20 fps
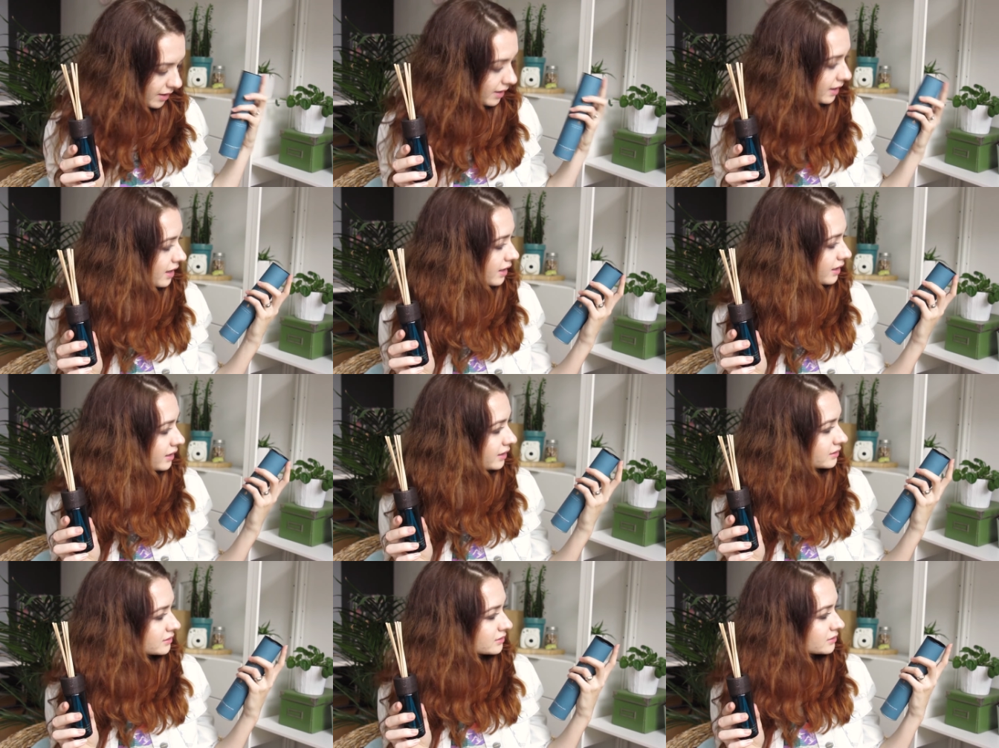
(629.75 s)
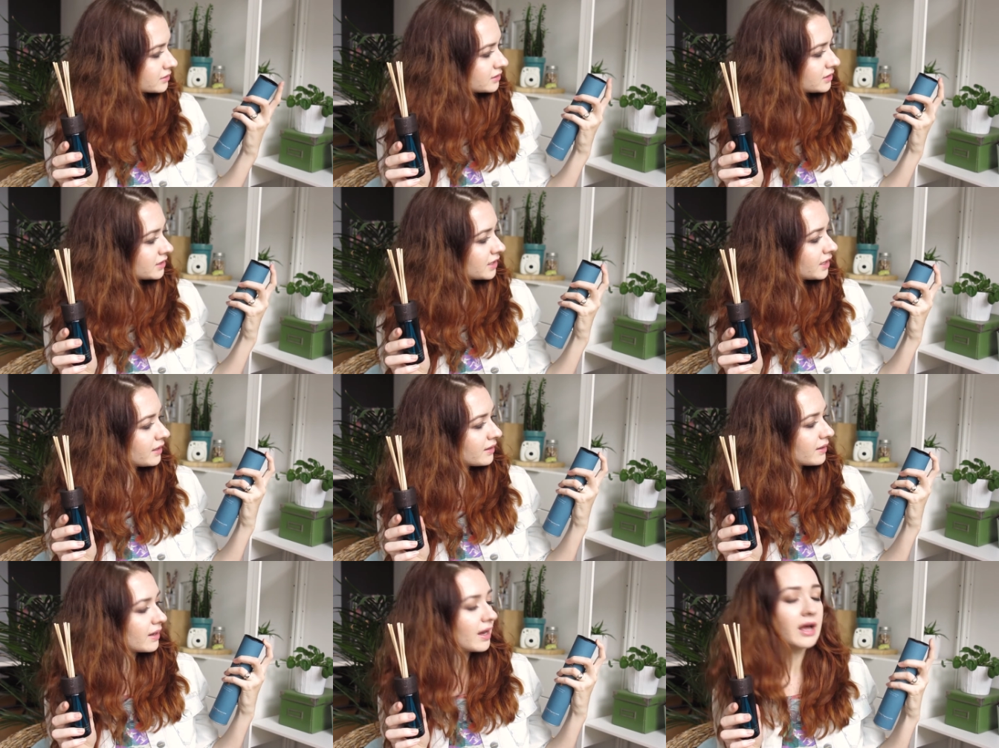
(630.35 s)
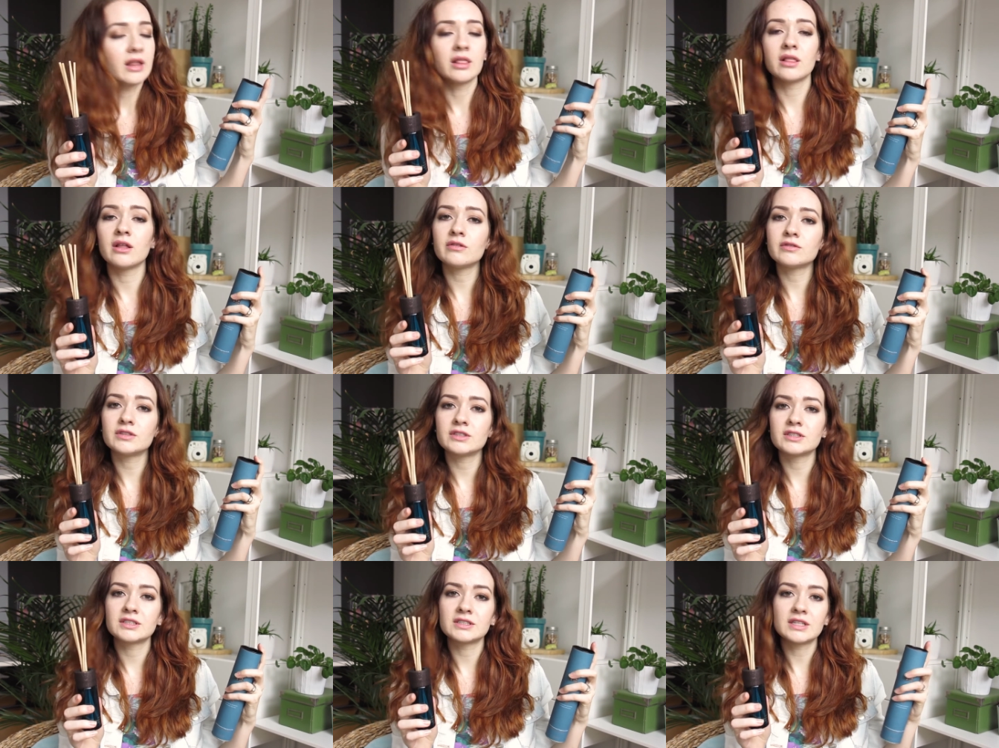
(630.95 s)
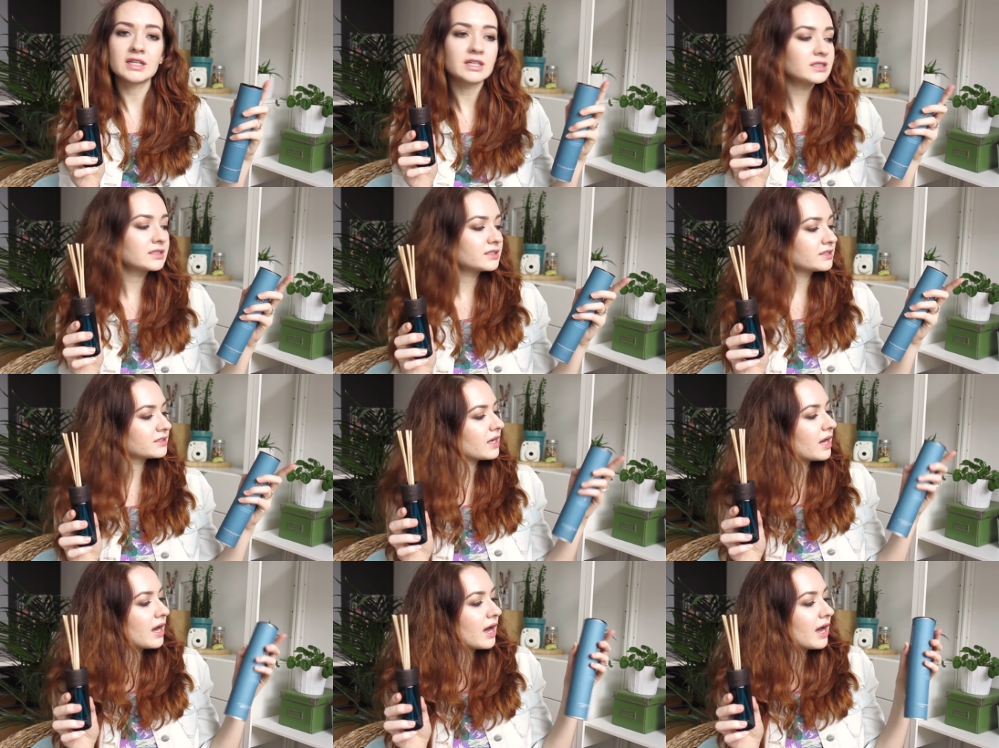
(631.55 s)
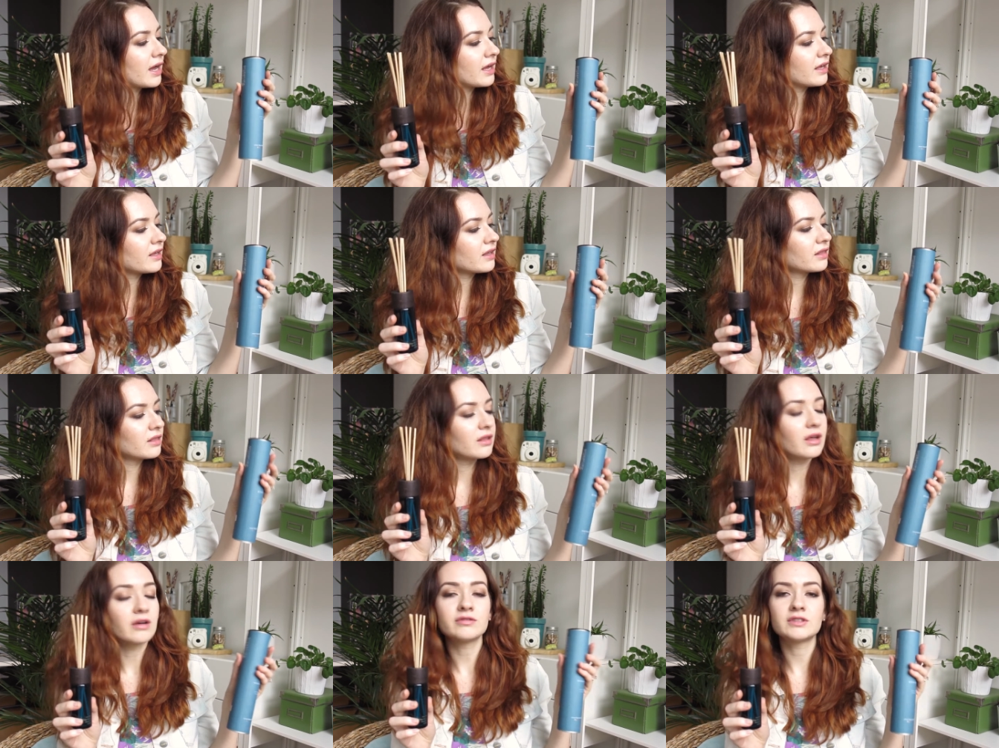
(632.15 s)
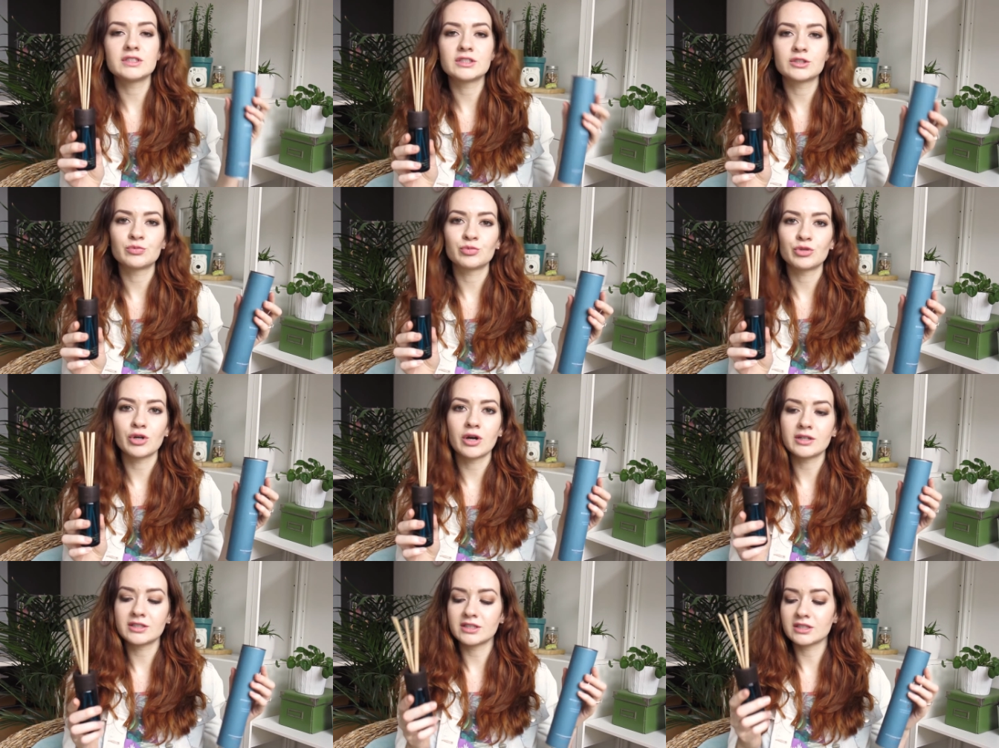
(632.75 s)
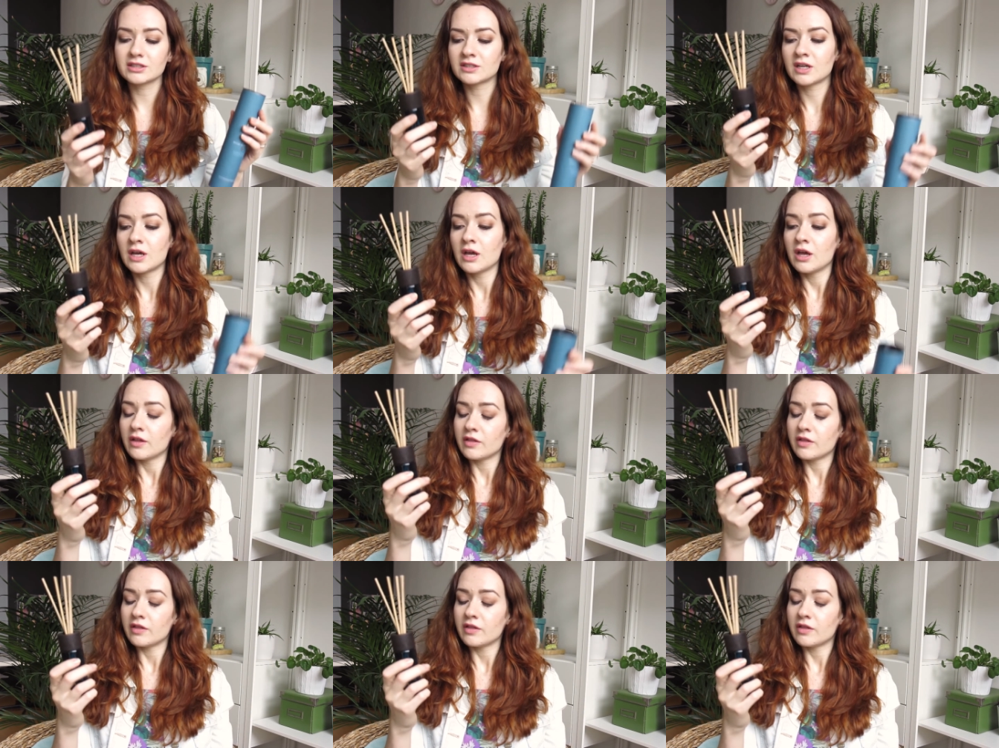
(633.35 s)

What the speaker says: And yeah, I love the scent. I love this product.